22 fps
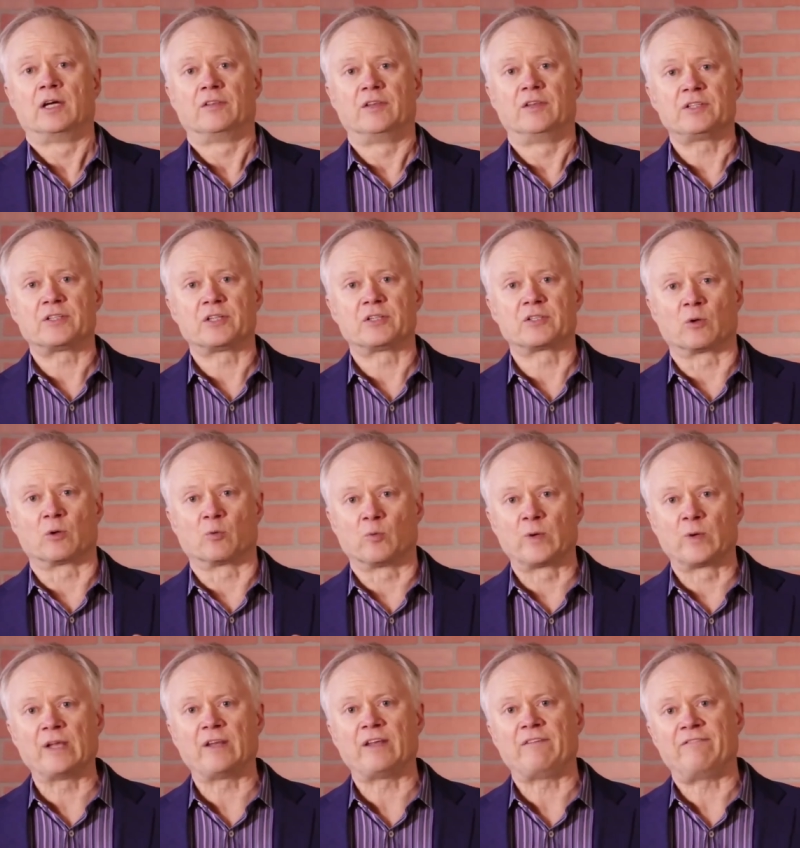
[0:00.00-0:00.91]
This is a
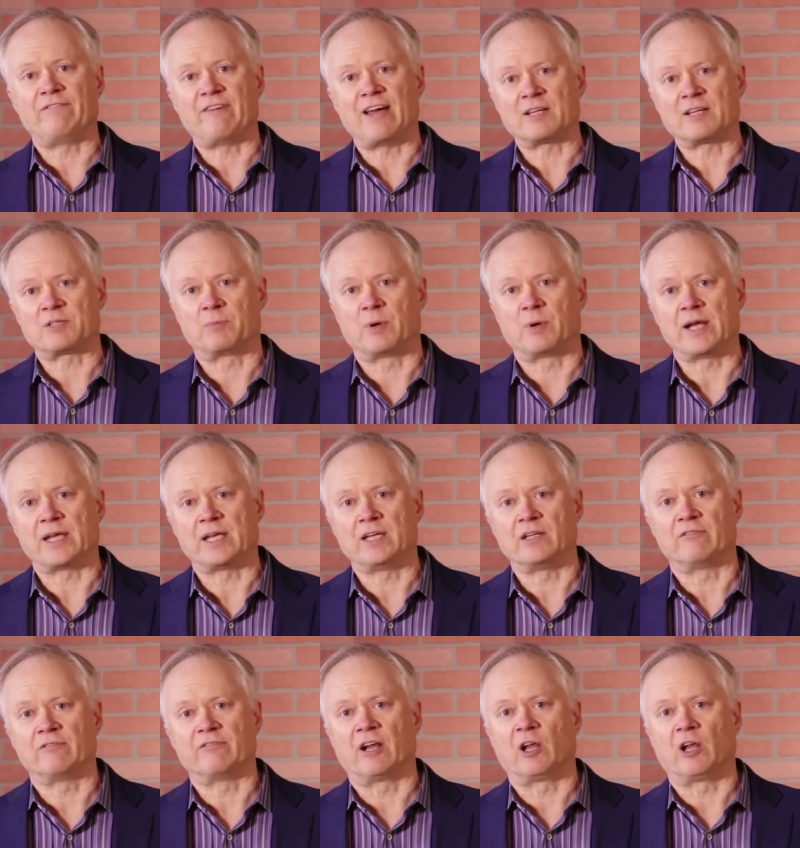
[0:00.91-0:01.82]
really
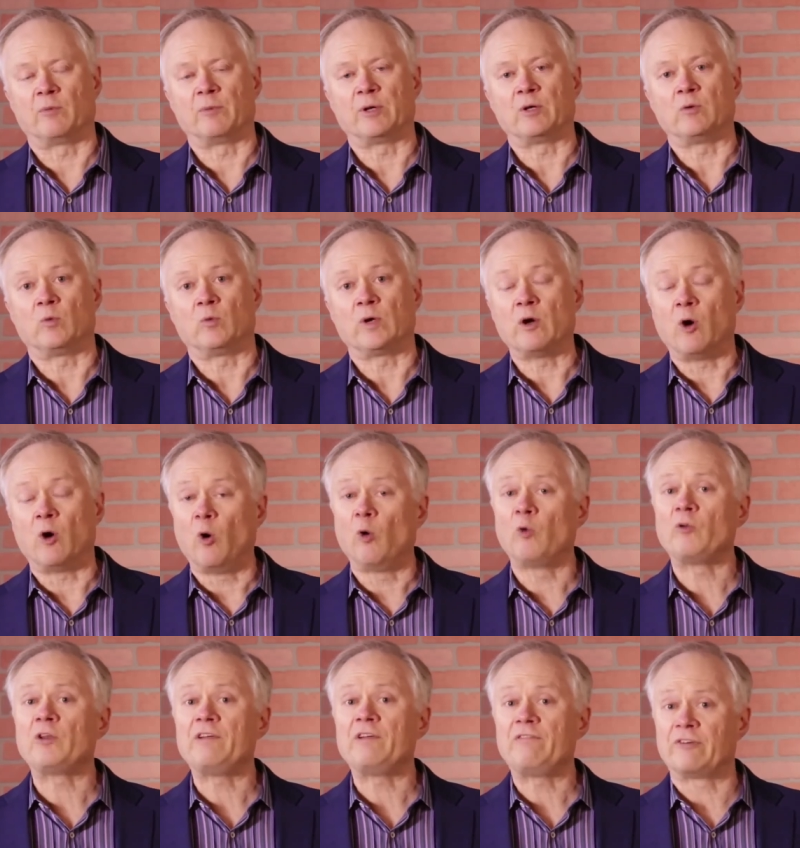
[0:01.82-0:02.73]
fast-breaking development. We
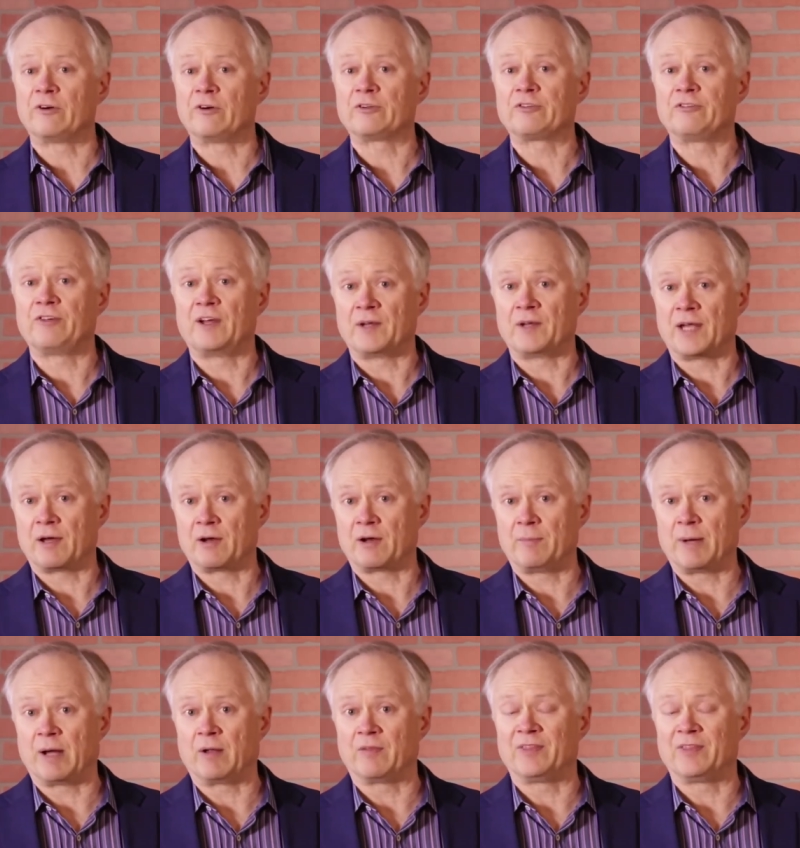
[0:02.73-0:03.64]
only first found out
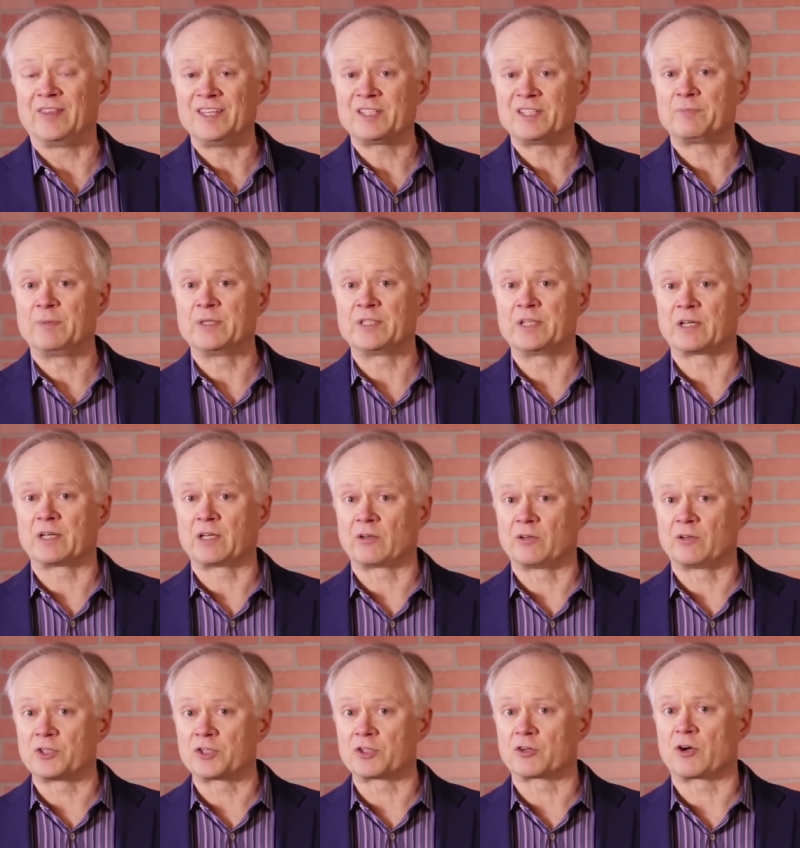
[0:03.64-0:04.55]
about this
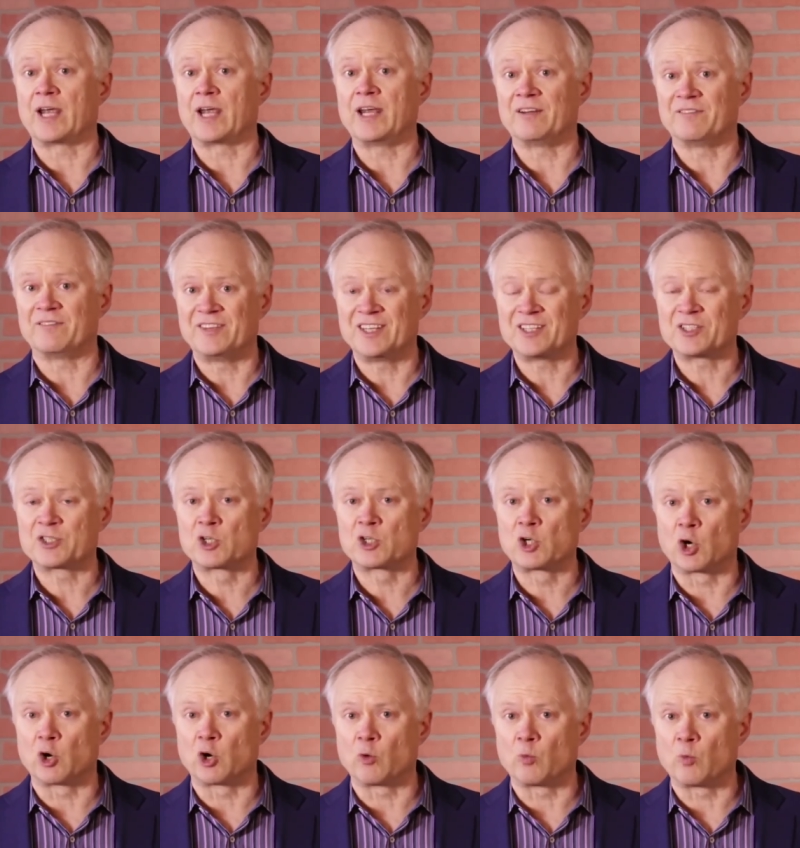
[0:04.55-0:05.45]
particular strain of this
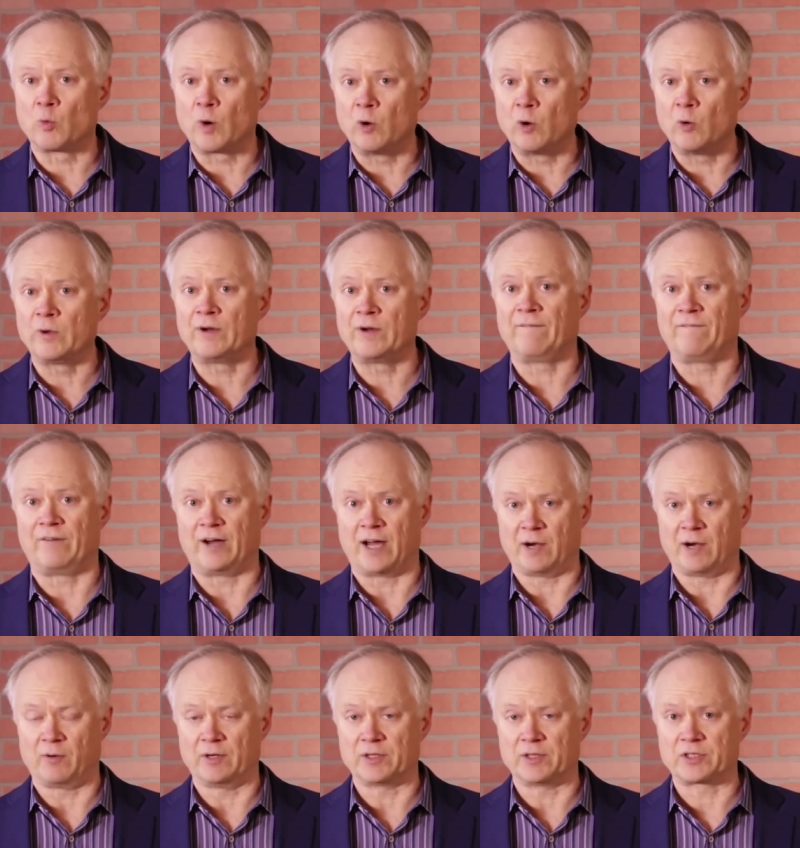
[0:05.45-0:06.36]

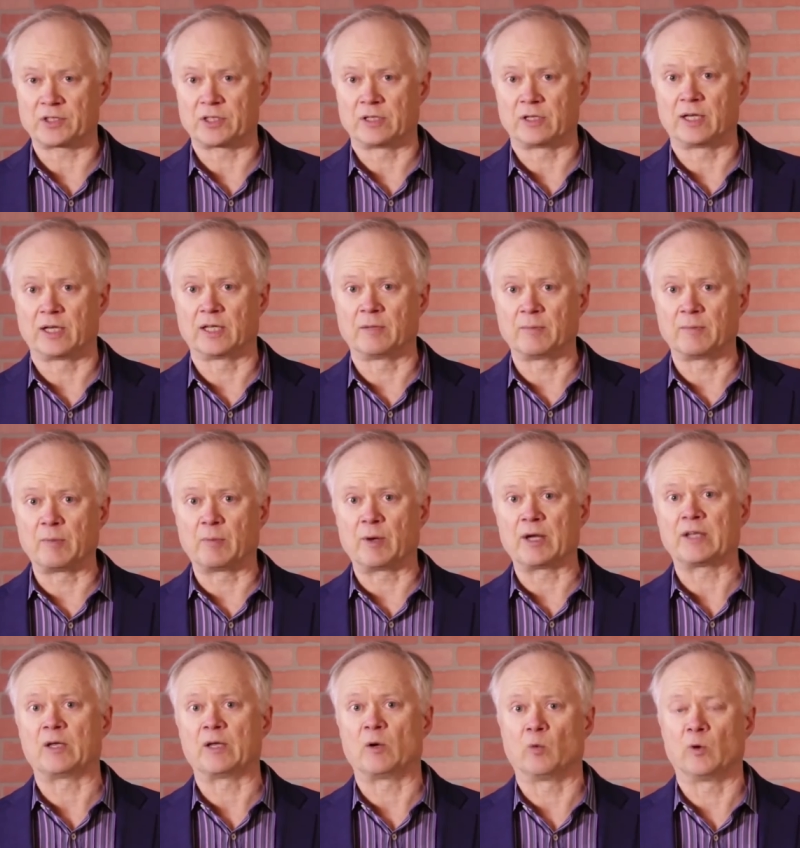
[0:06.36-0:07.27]
coronavirus. And let me
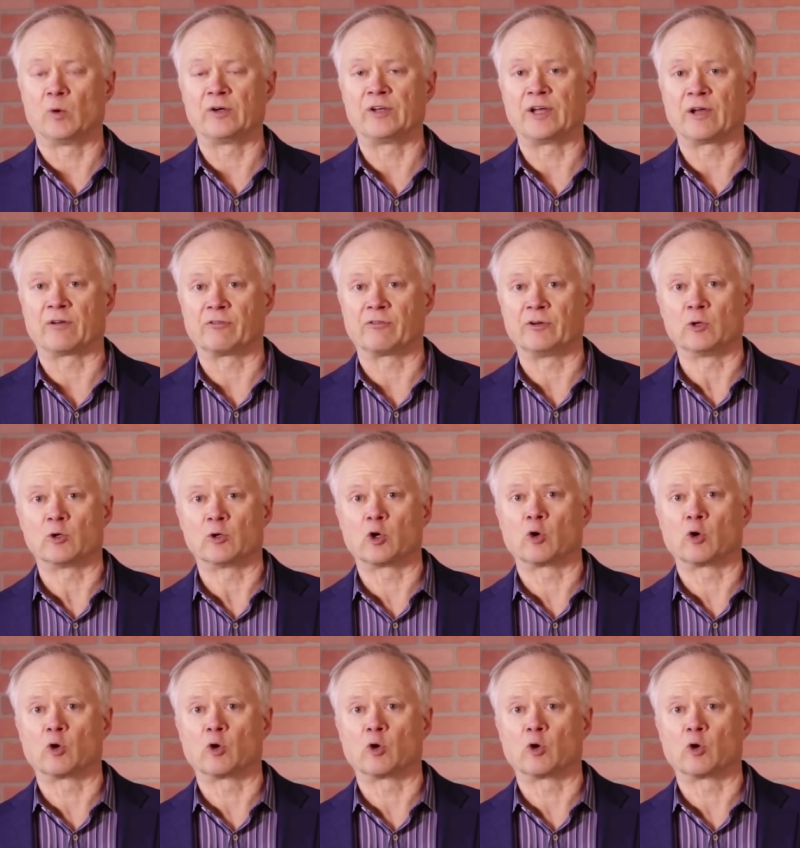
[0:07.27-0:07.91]
break that word down for you.